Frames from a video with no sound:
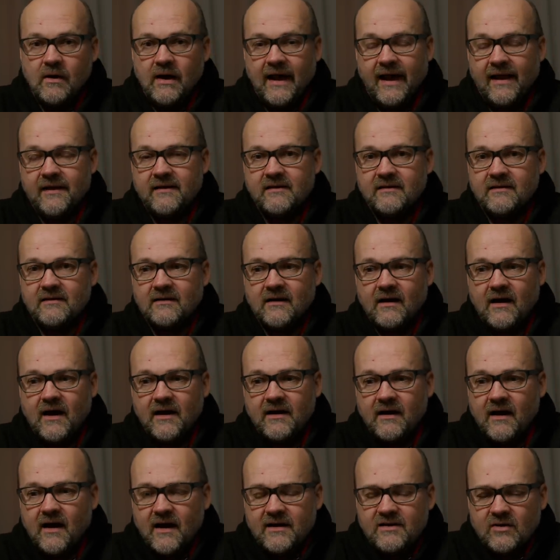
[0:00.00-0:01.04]
And
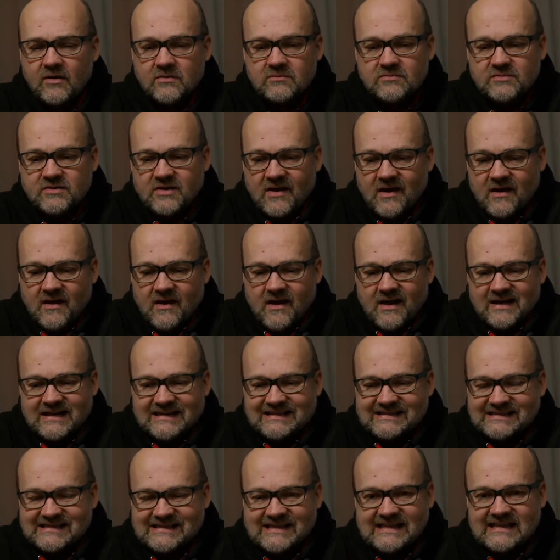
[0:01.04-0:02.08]
I don't
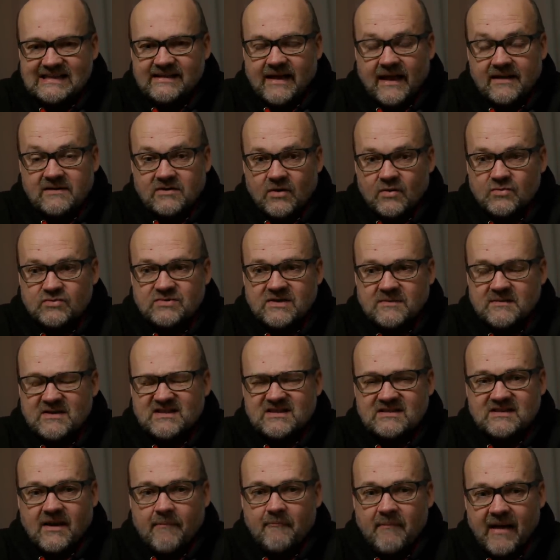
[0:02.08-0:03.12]
see that those
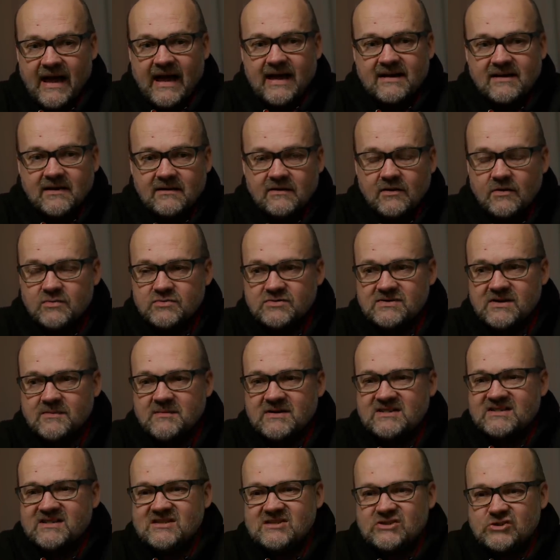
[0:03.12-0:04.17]
images are bad, and those
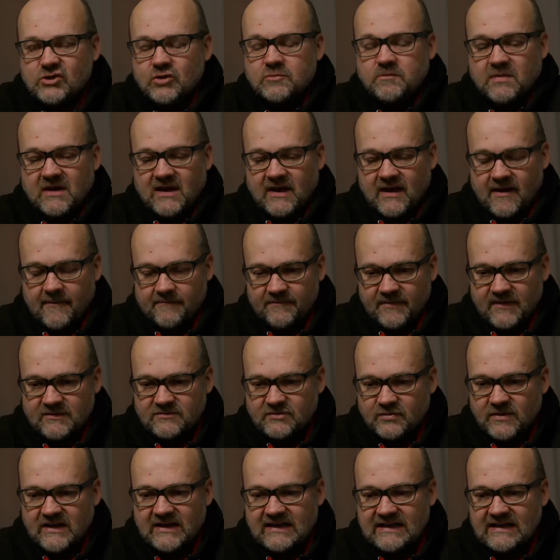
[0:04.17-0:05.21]
images should be
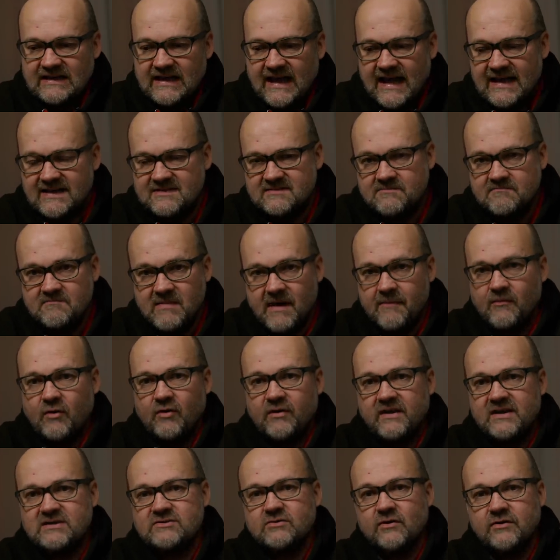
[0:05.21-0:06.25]
treated as
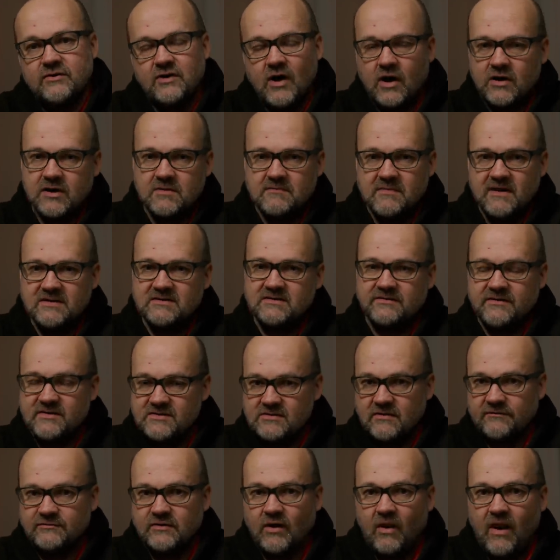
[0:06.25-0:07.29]
memories or
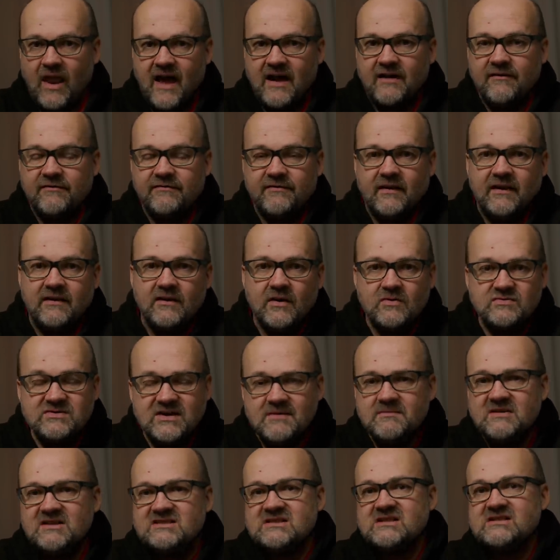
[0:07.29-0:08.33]
documentaries of your life. And those
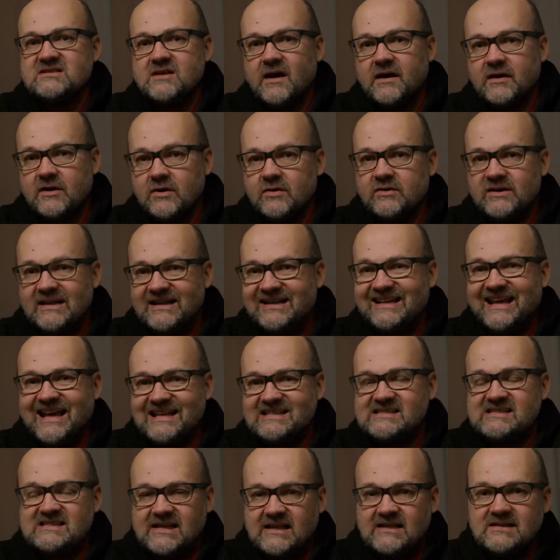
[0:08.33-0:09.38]
images are good in
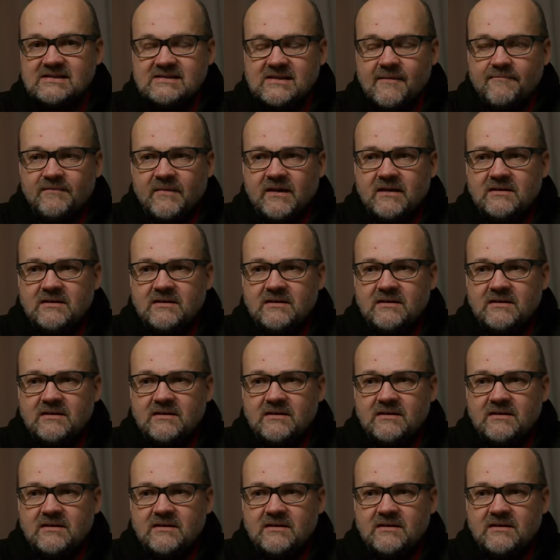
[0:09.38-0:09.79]
that sense.